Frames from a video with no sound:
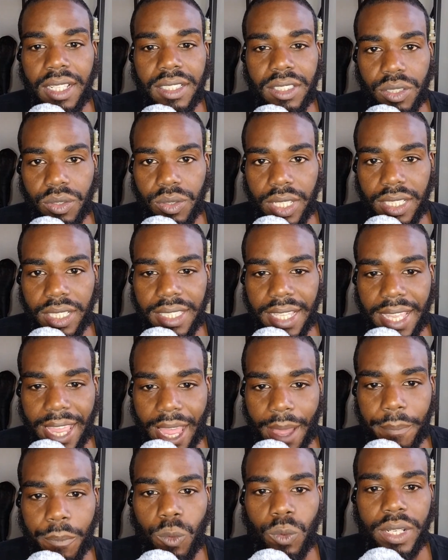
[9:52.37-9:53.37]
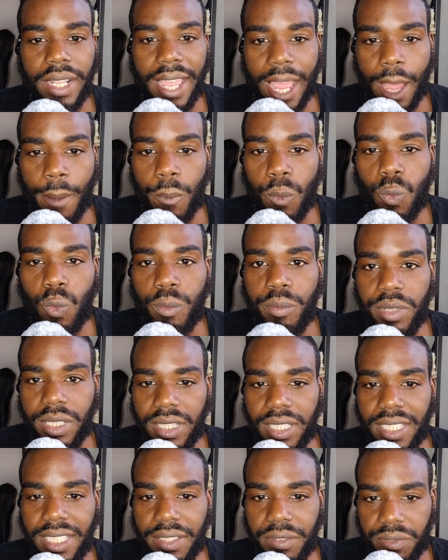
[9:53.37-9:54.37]
to get the apple. The apple will be
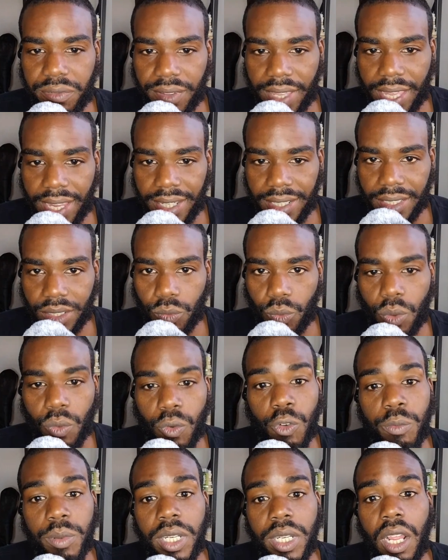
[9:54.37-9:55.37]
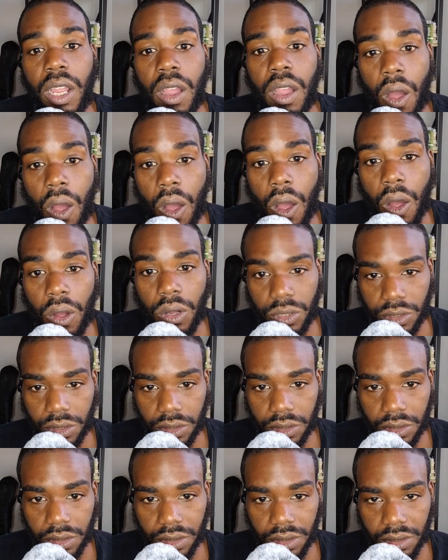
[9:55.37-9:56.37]
the effect. What will be the cause?